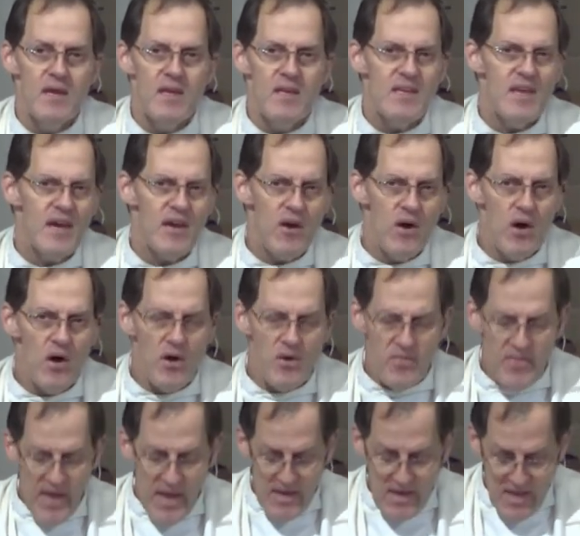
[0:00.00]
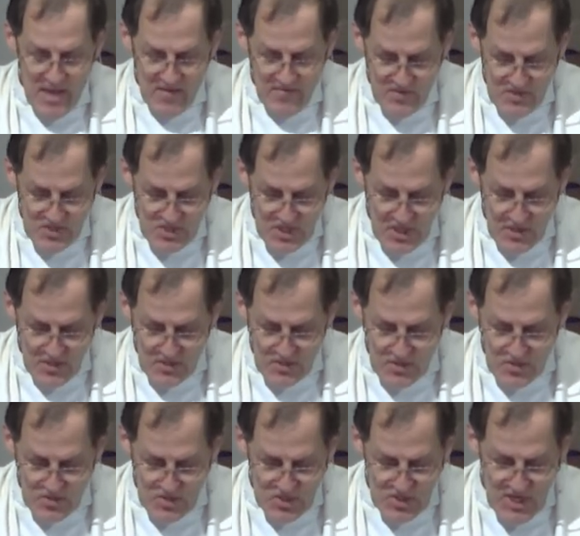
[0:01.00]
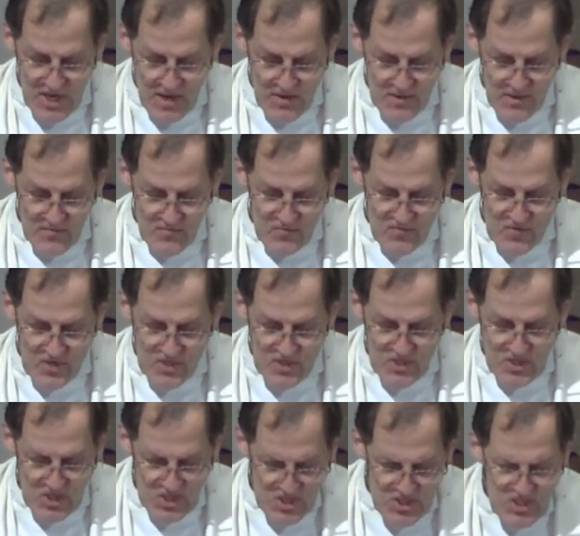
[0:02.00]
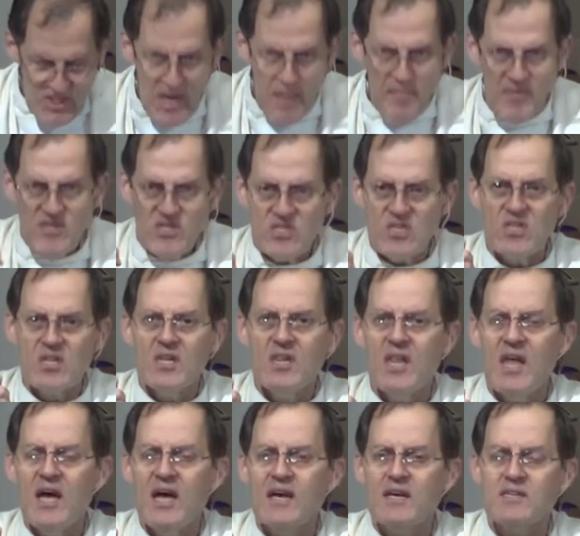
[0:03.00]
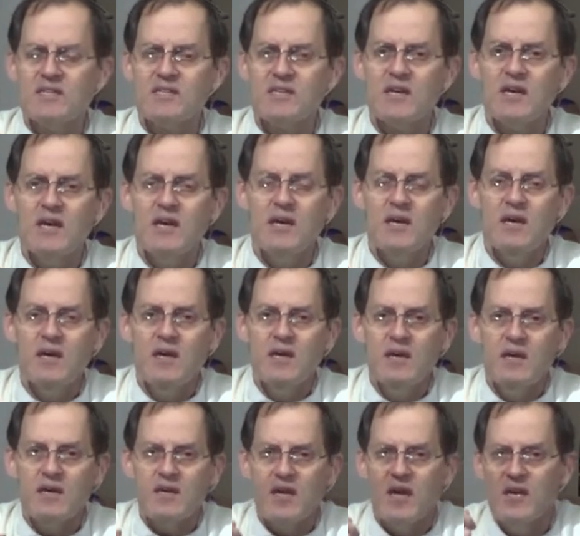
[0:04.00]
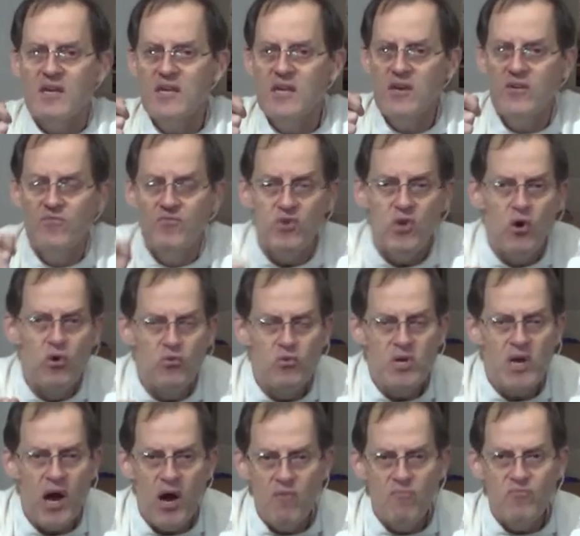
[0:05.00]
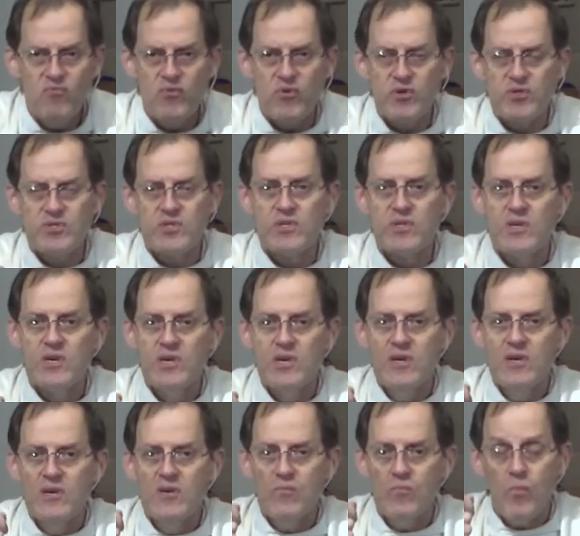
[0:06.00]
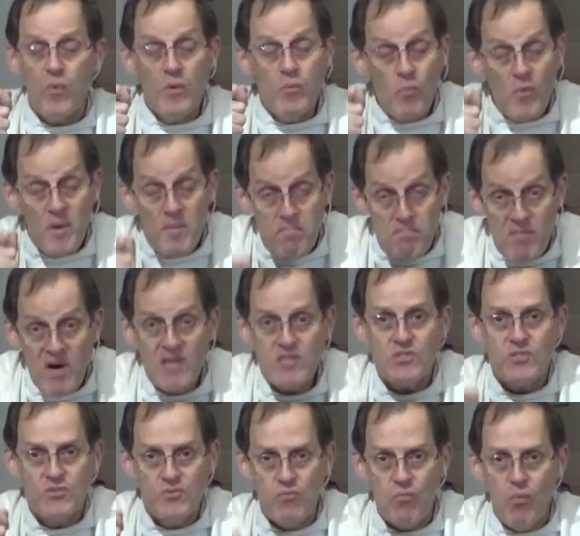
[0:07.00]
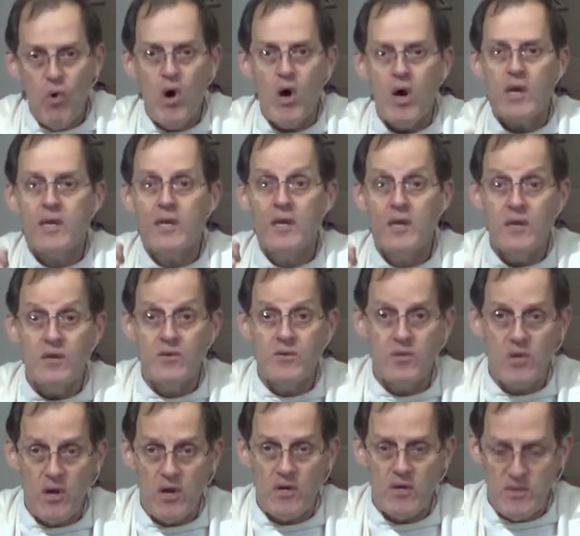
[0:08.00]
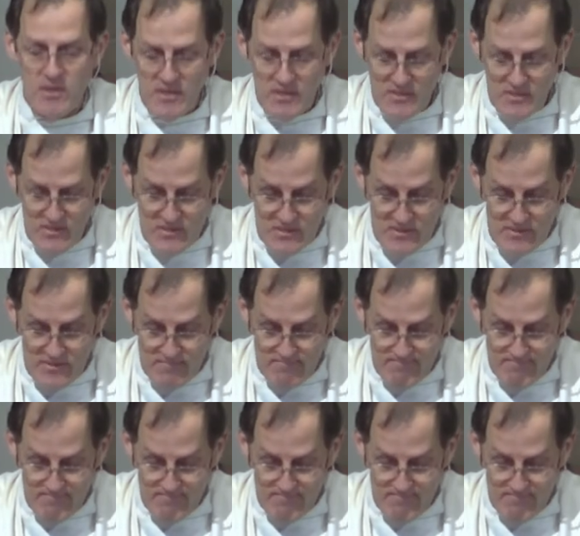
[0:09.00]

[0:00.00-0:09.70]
Yet all that evangelical shouting for us to step into the light can give no comfort when we must walk in darkness.